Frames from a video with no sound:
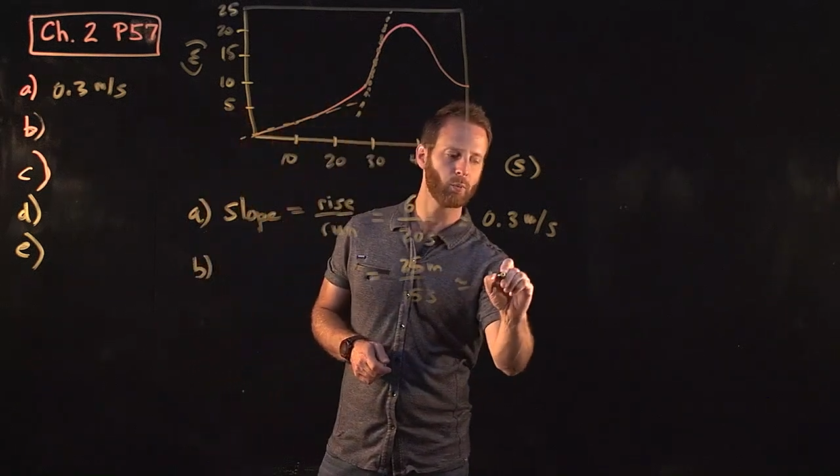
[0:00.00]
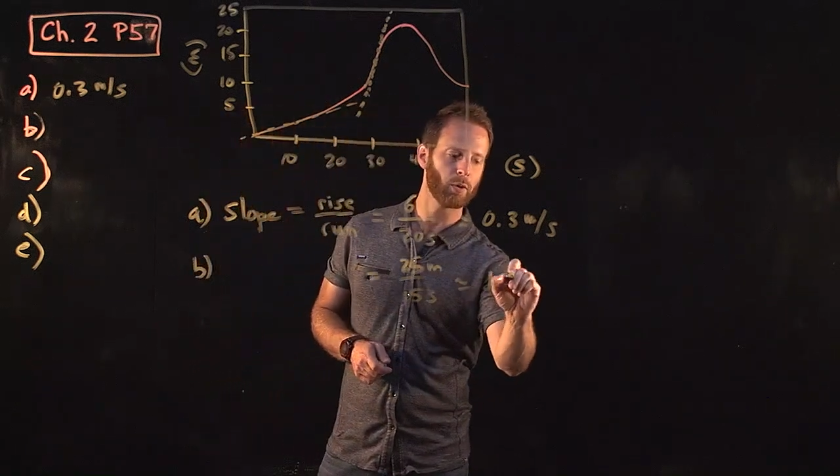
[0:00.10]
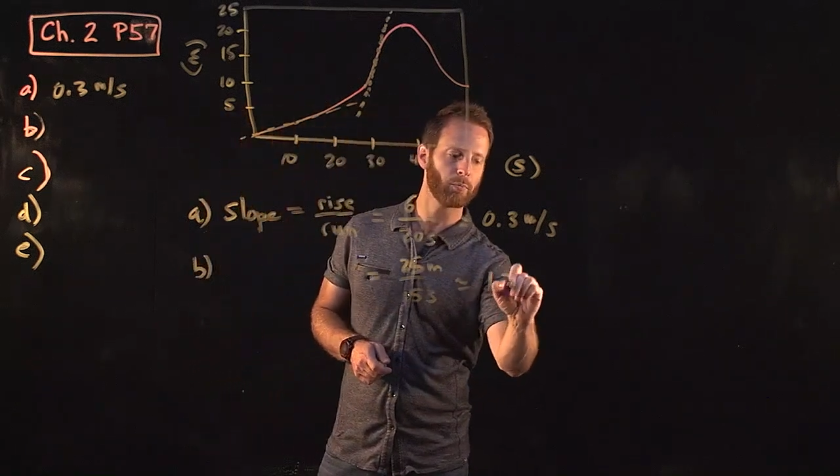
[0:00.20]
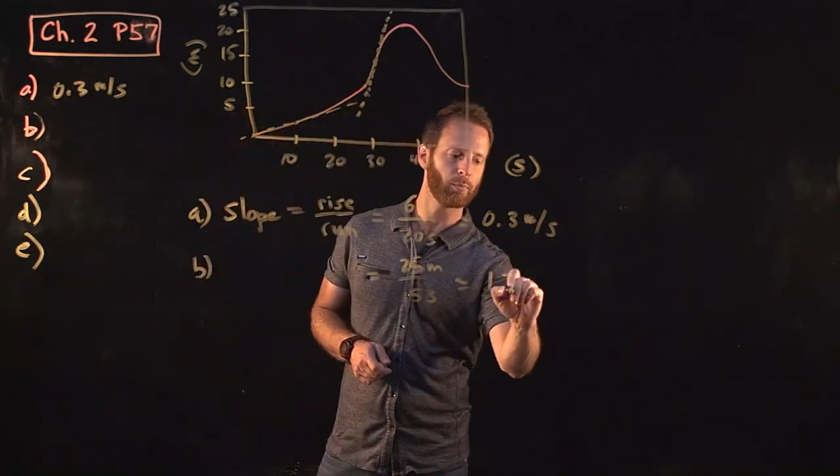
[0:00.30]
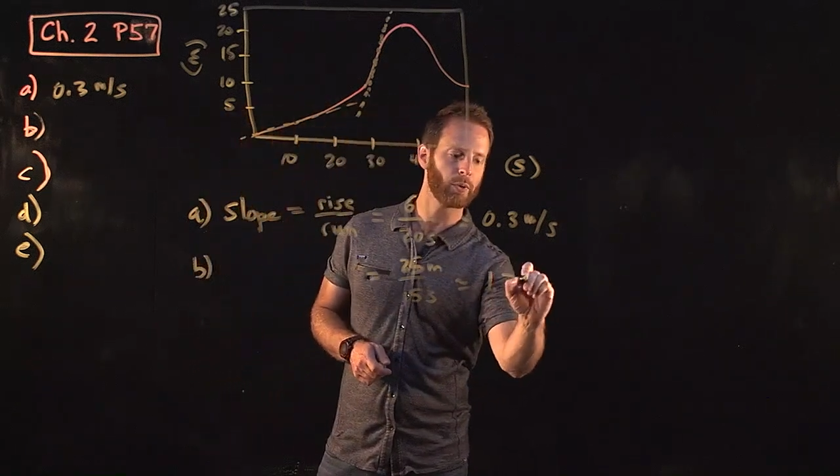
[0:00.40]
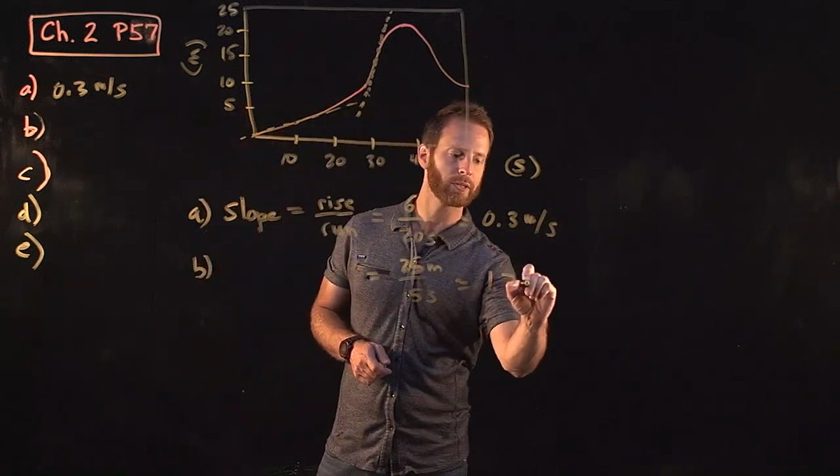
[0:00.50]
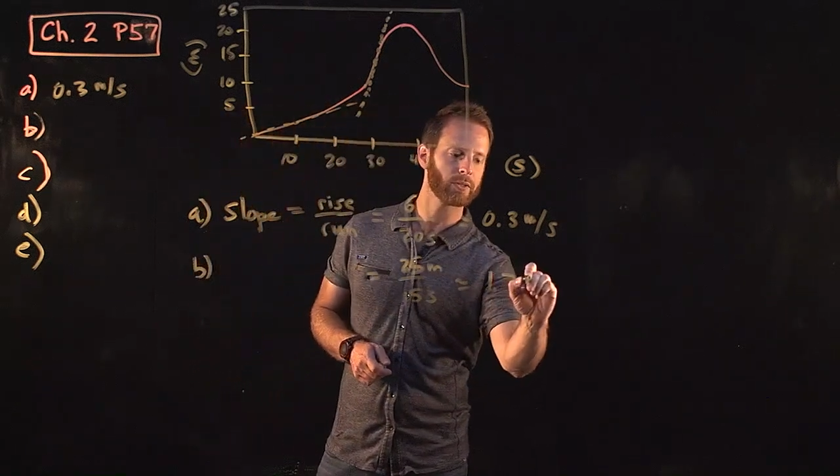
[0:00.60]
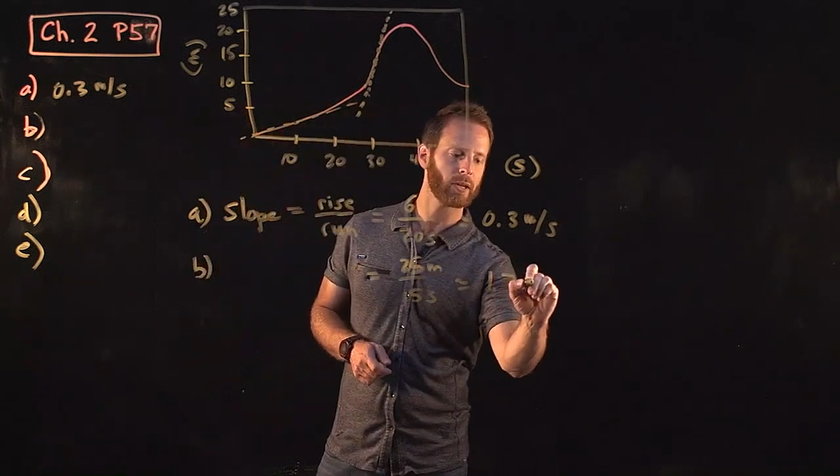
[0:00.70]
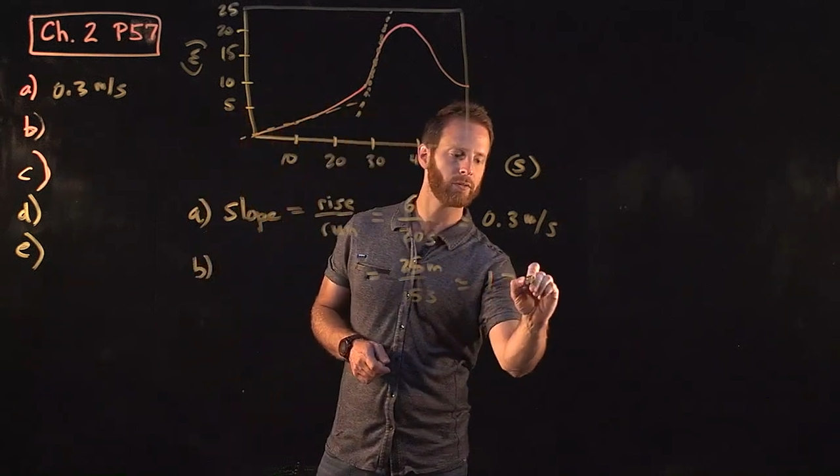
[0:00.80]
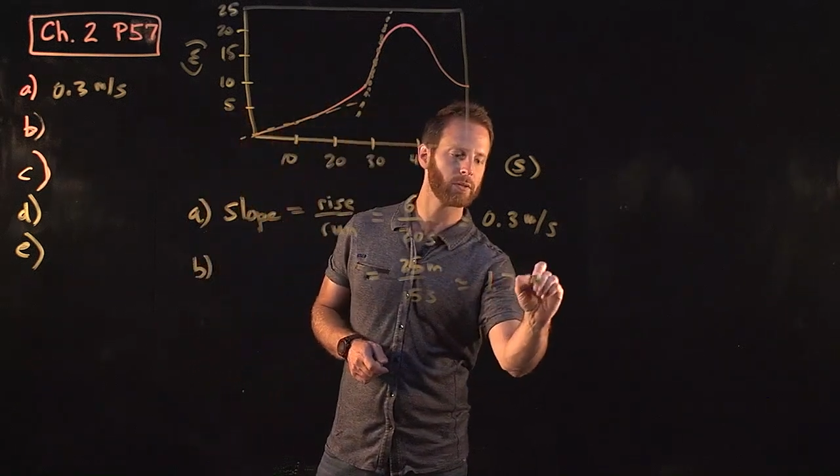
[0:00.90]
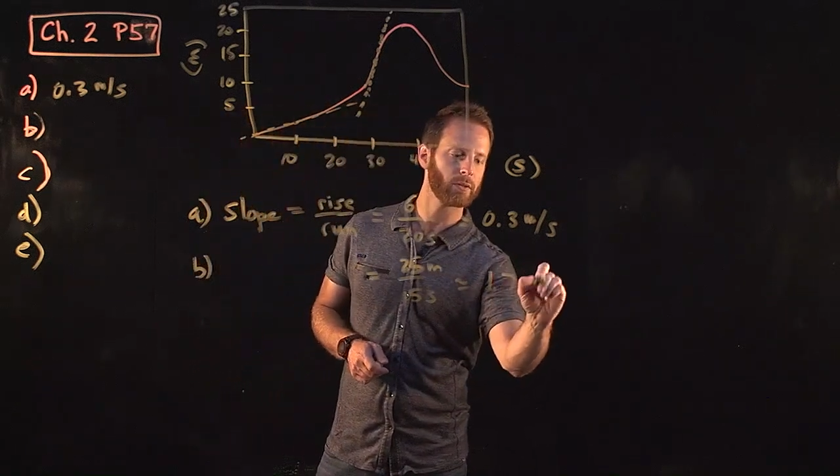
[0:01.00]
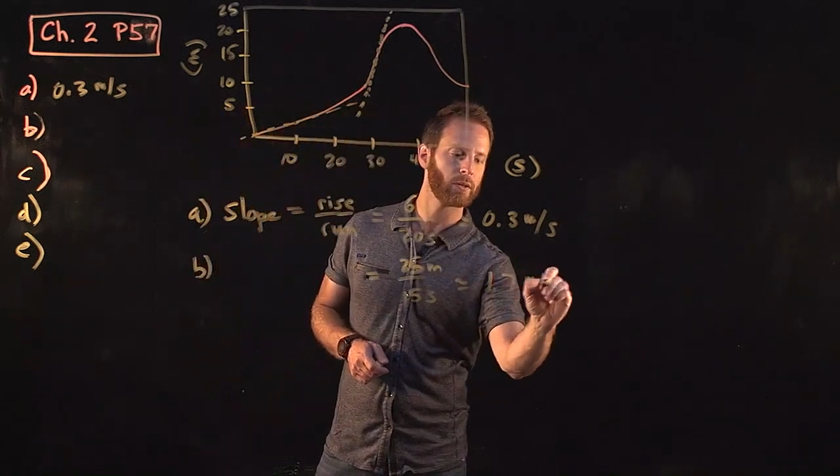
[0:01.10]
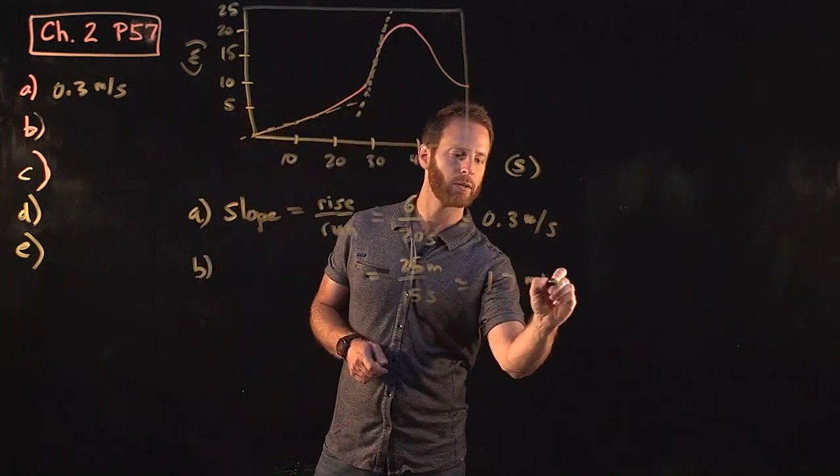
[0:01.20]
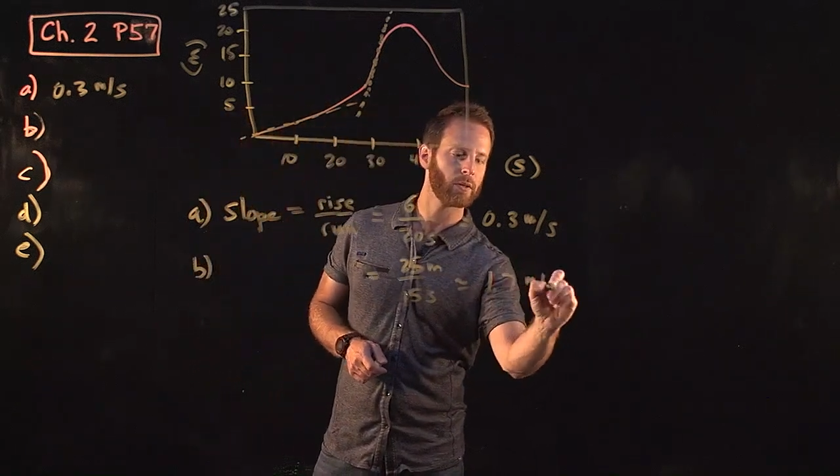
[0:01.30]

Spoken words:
1.7